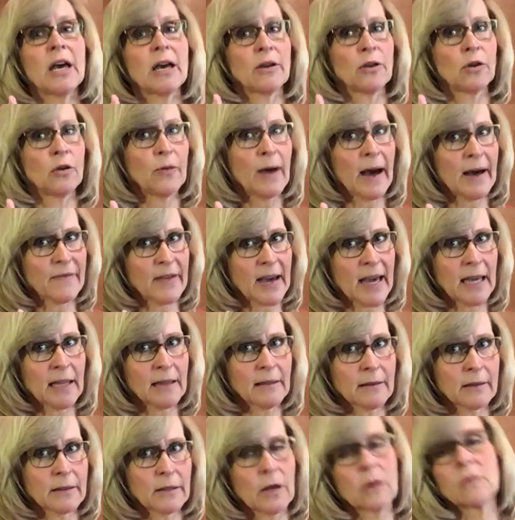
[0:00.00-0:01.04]
You have
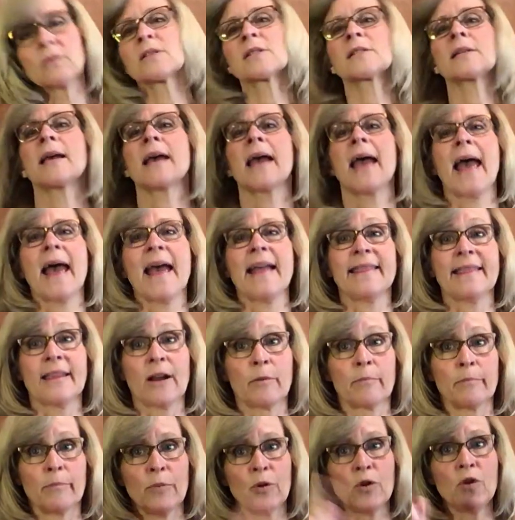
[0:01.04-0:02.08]
eighth notes and they're
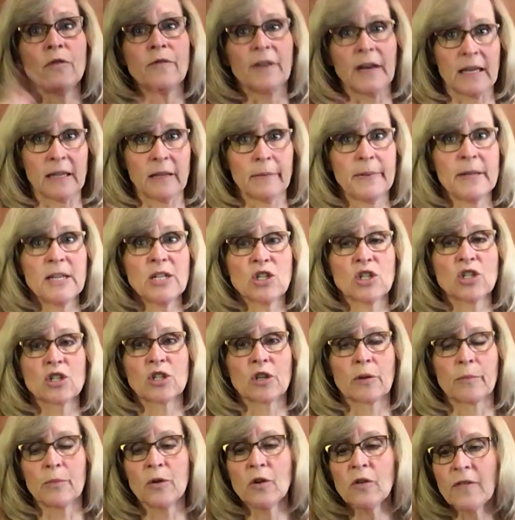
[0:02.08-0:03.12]
moving, the pitches
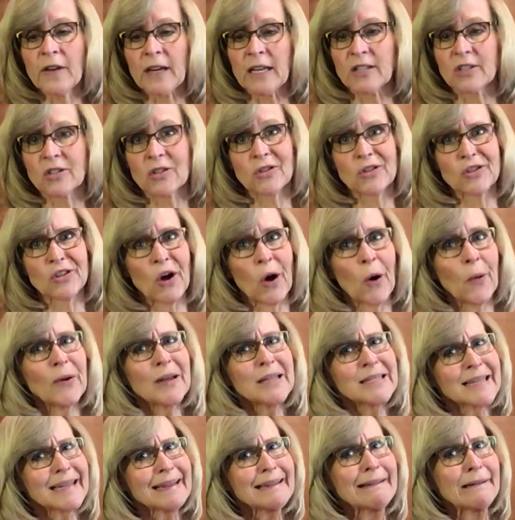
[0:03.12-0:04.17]
are moving, so
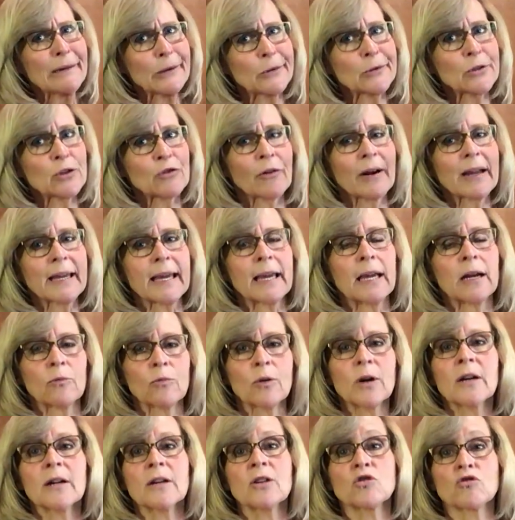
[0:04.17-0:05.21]
it's a little tricky, and
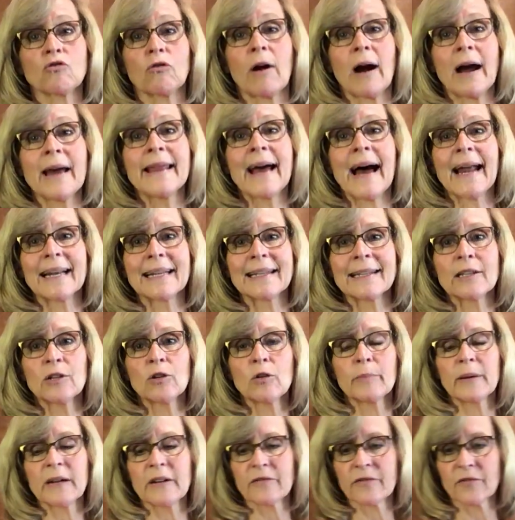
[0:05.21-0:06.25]
we're going to try that a
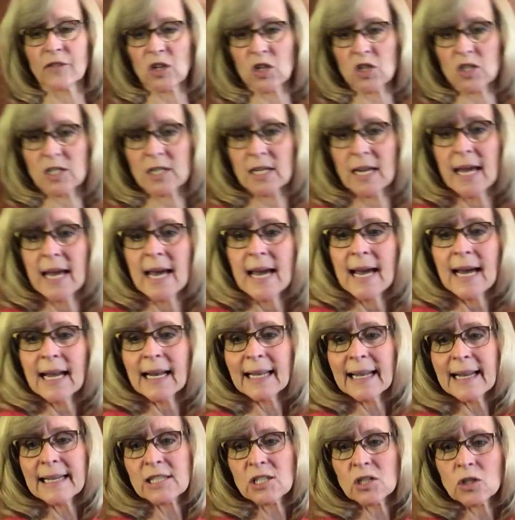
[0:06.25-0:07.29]
little bit first.
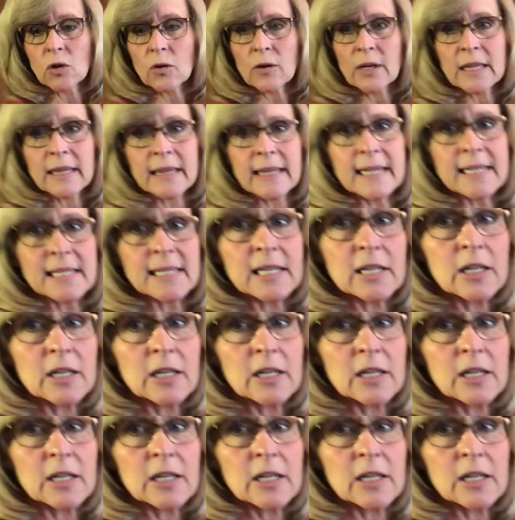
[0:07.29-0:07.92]
Let's look at this.